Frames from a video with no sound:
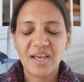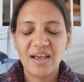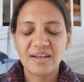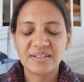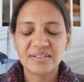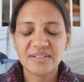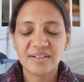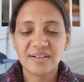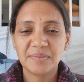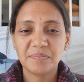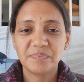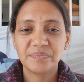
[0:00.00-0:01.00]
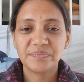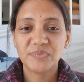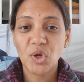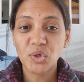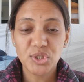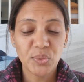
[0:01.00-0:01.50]
and
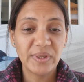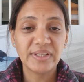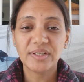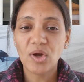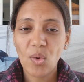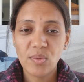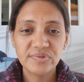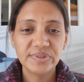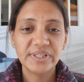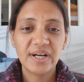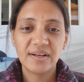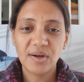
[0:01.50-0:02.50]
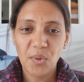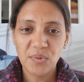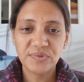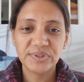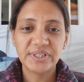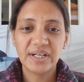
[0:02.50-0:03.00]
doing it over and
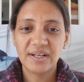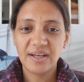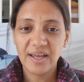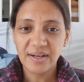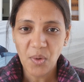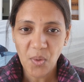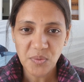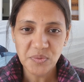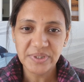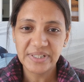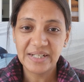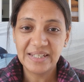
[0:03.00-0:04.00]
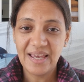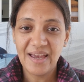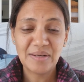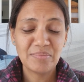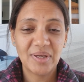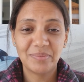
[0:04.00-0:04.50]
over and over
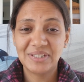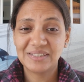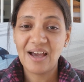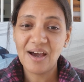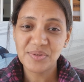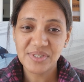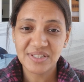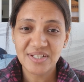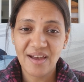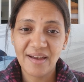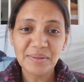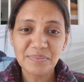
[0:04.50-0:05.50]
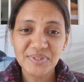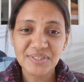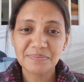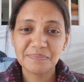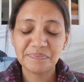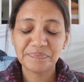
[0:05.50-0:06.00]
again, maybe 1,000 times